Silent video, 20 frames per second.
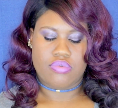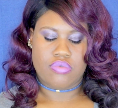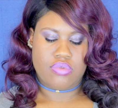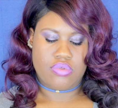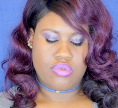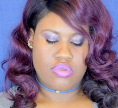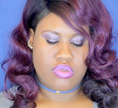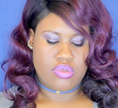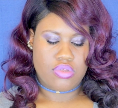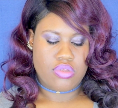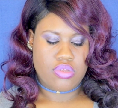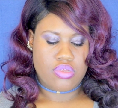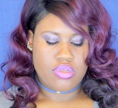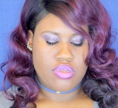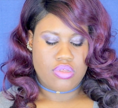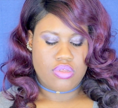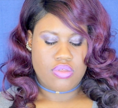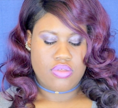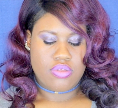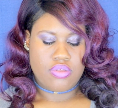
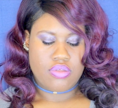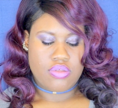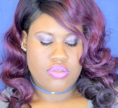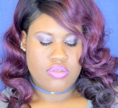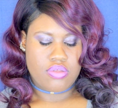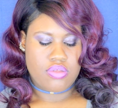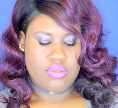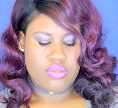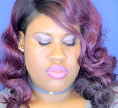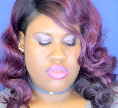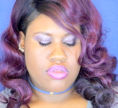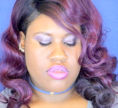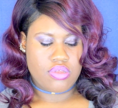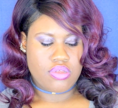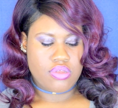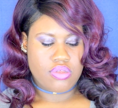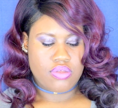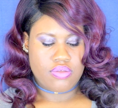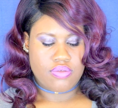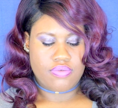
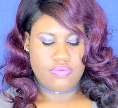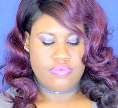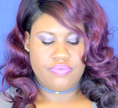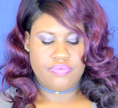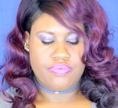(no one is talking)